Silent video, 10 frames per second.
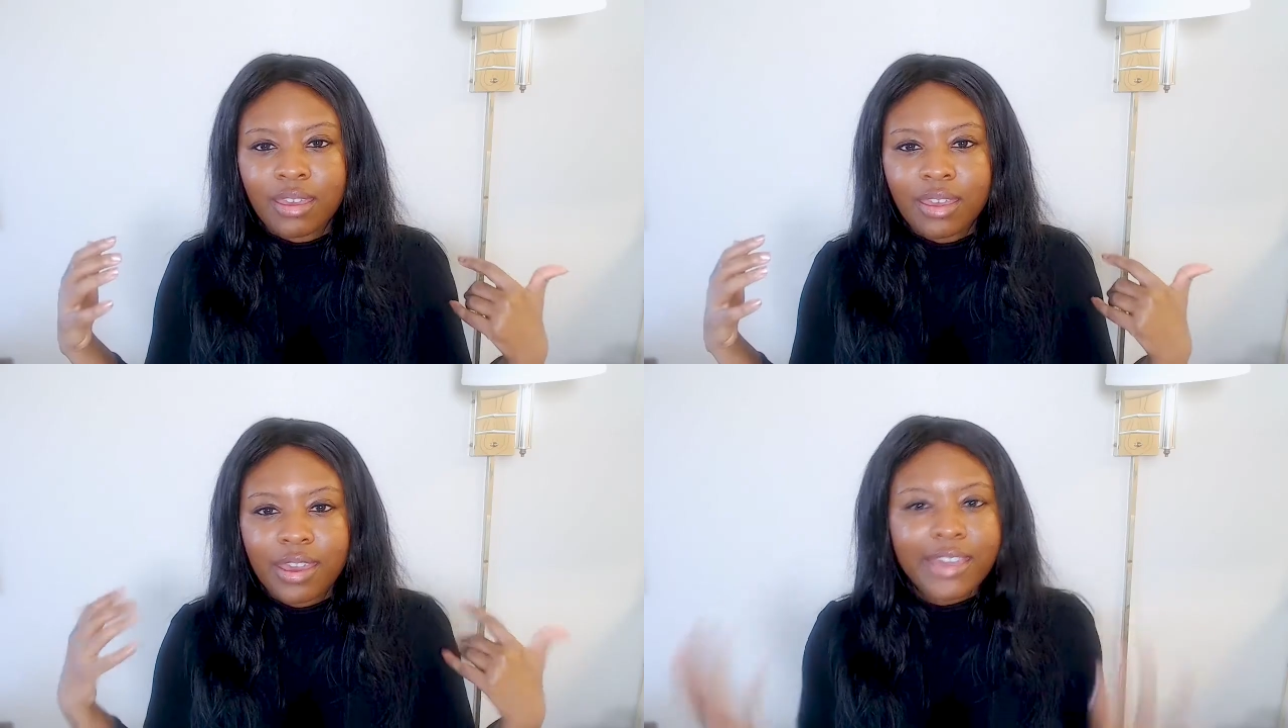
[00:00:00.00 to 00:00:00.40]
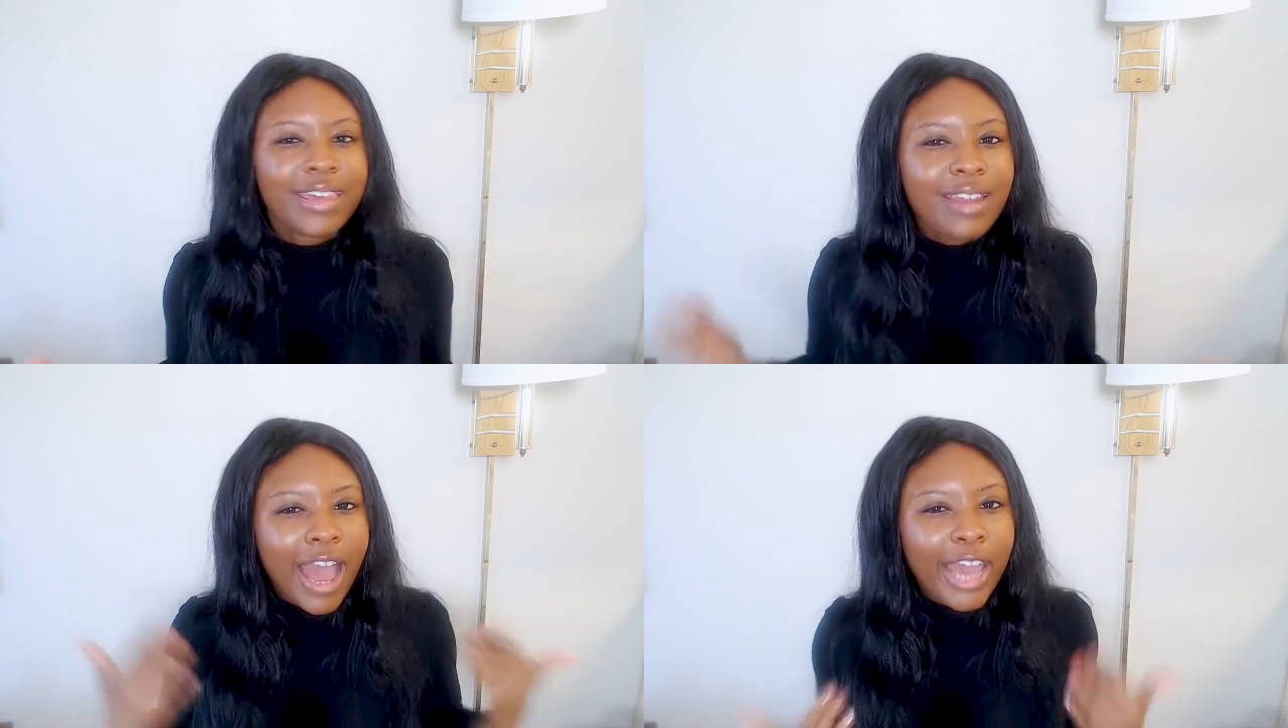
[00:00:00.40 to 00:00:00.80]
And
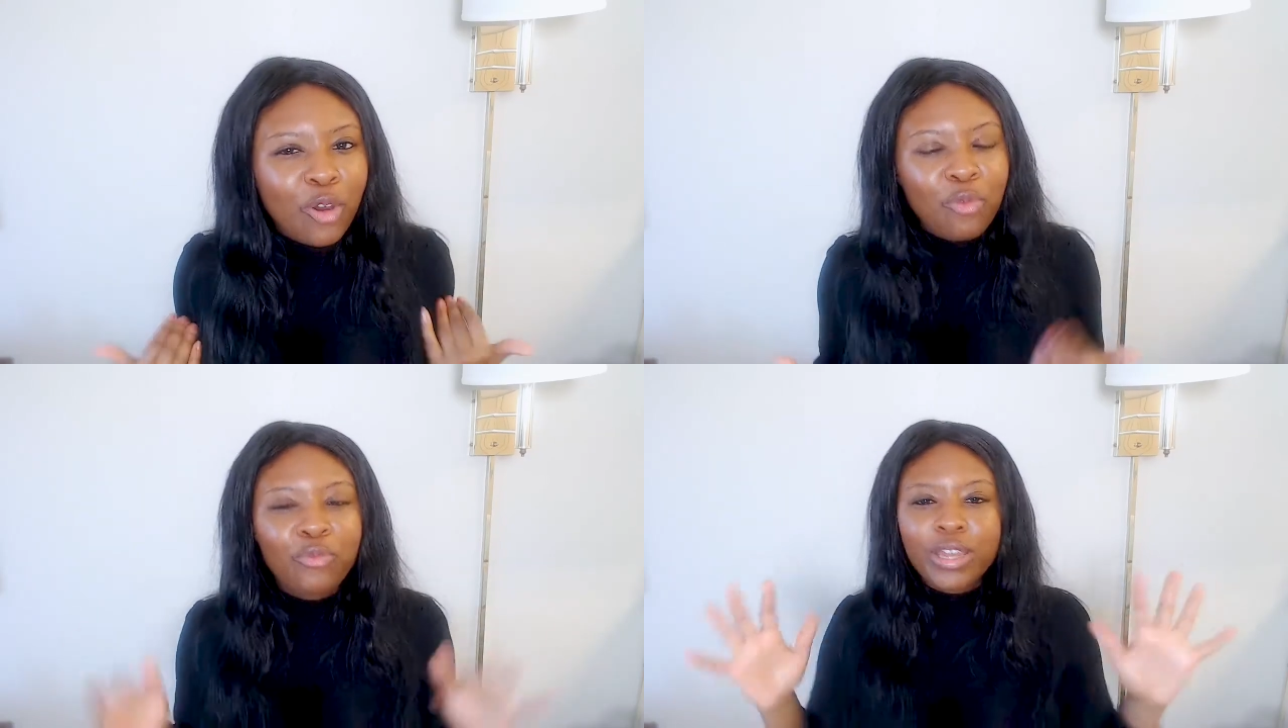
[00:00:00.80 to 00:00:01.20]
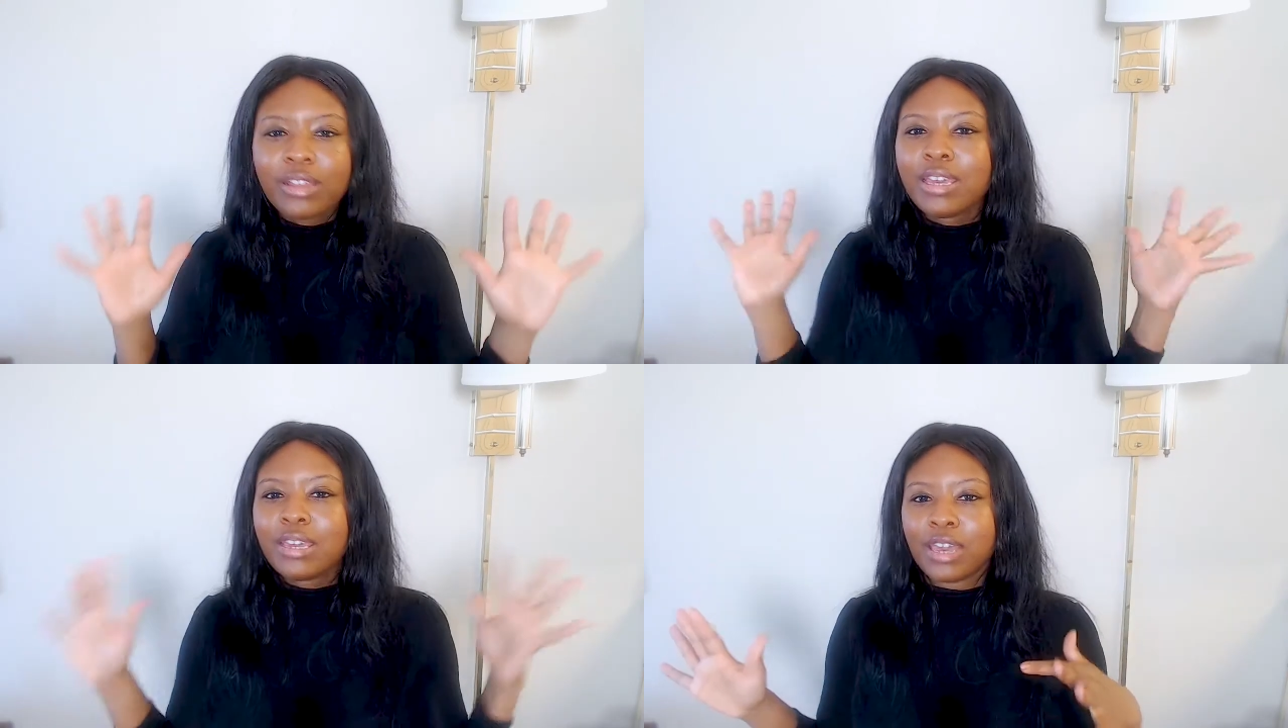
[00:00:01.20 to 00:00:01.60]
then I don't
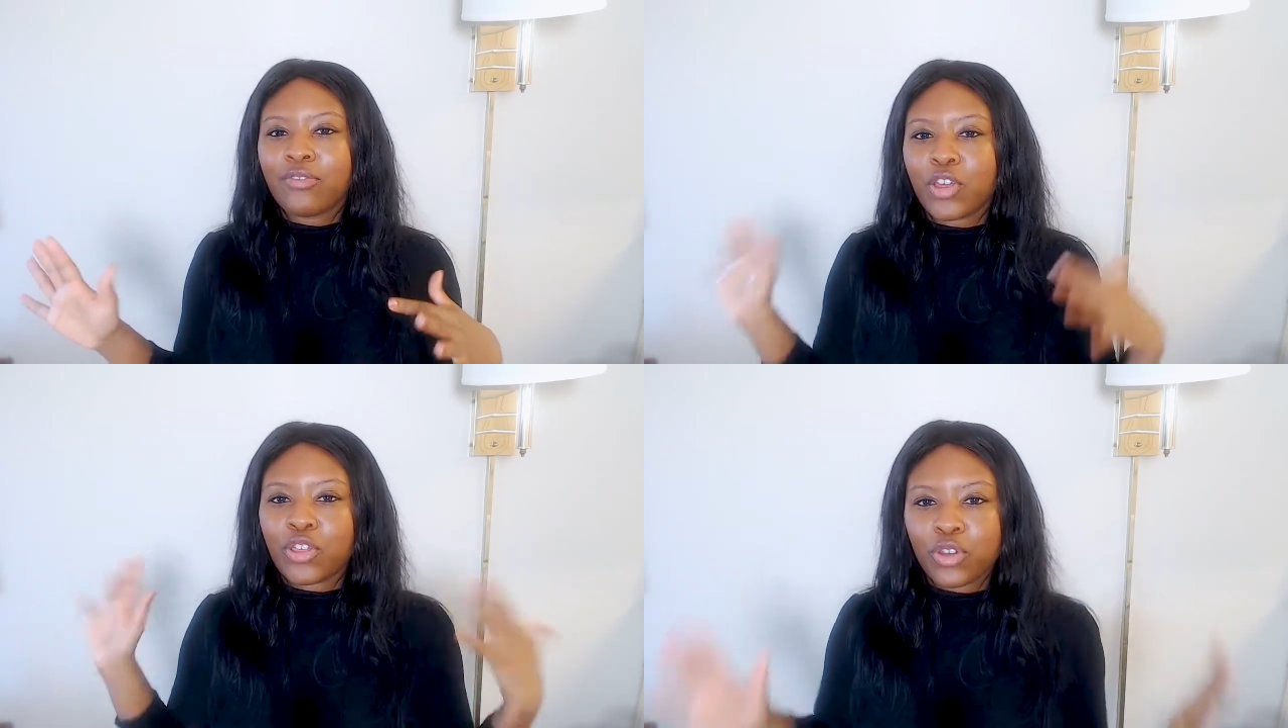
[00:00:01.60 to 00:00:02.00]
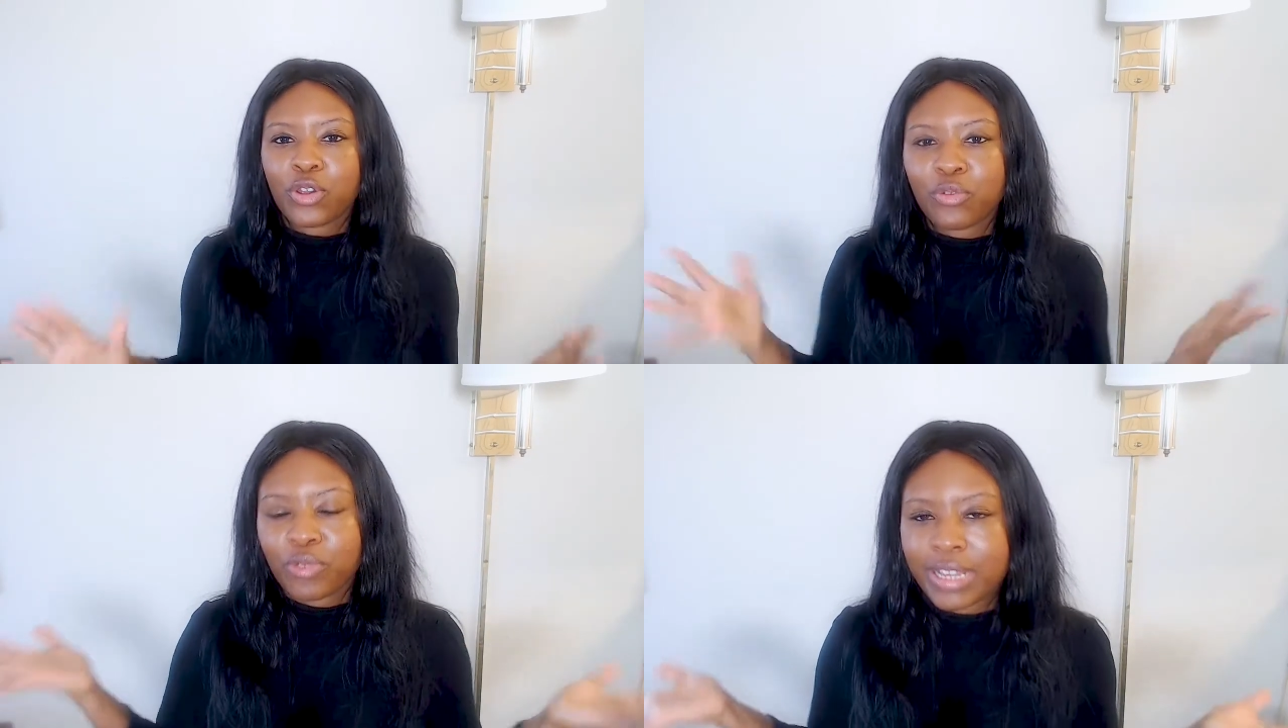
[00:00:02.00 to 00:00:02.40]
really give a
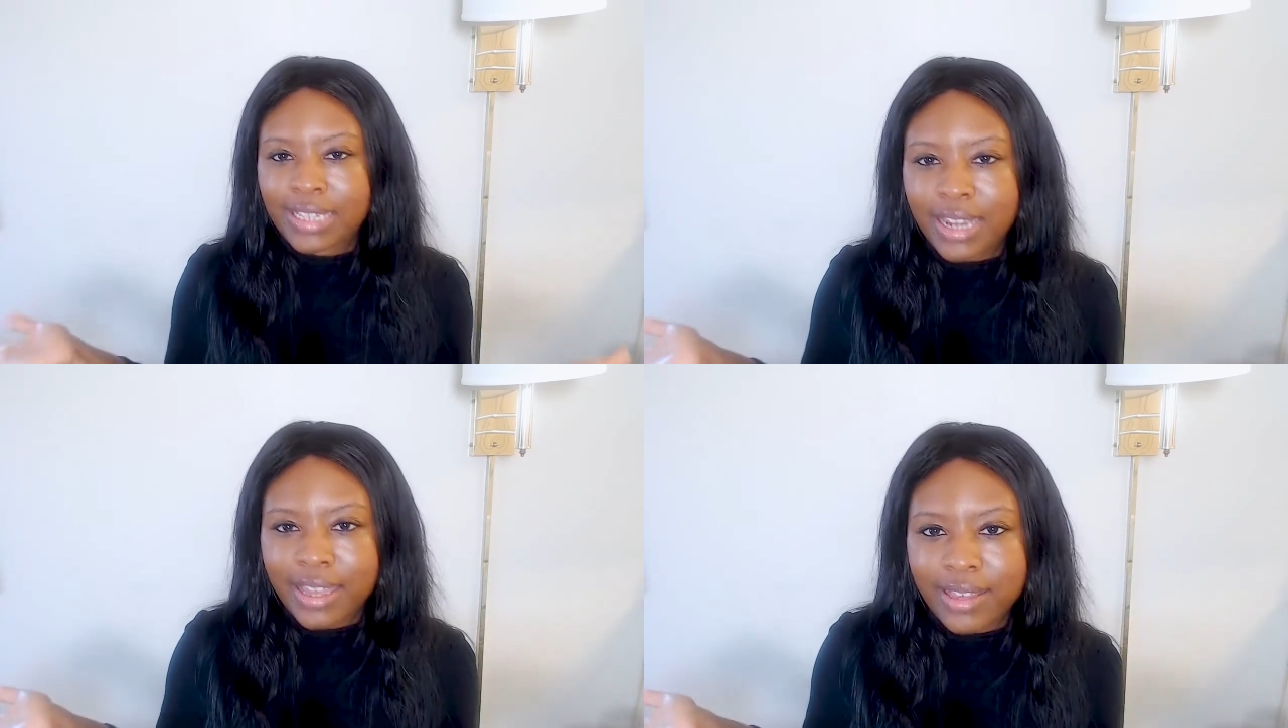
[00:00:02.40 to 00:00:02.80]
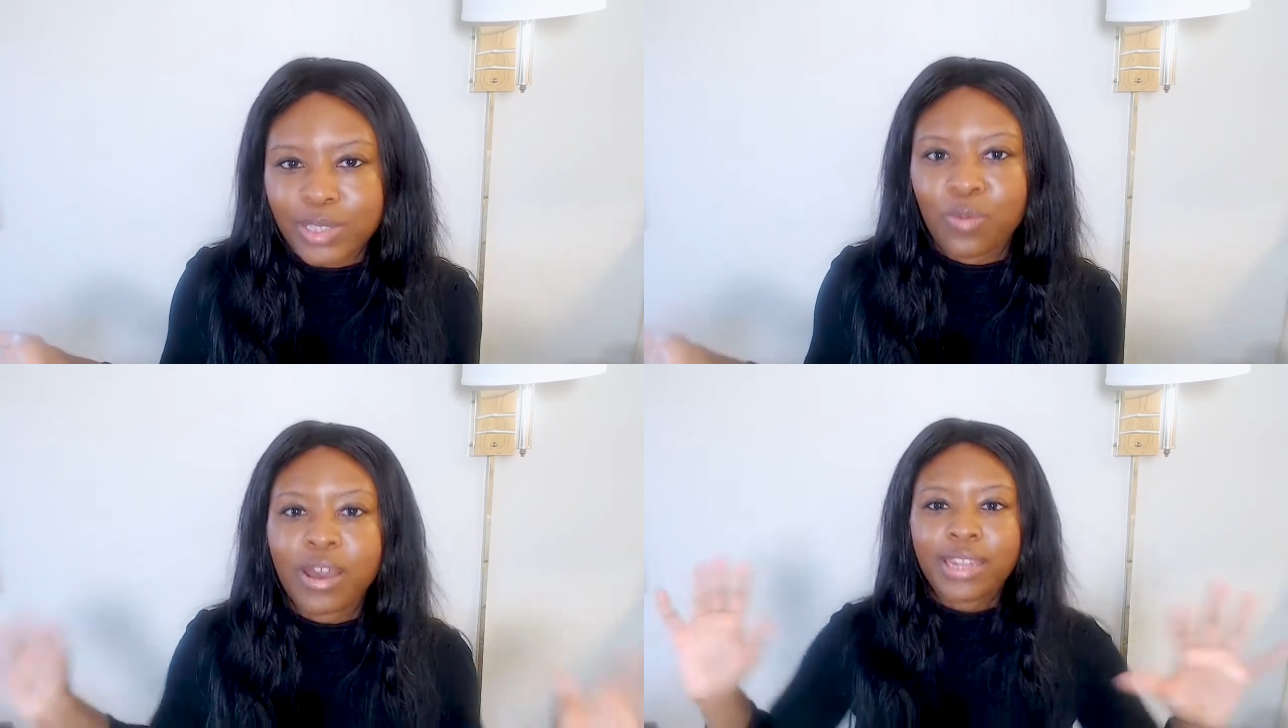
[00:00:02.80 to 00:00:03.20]
third reason in this one.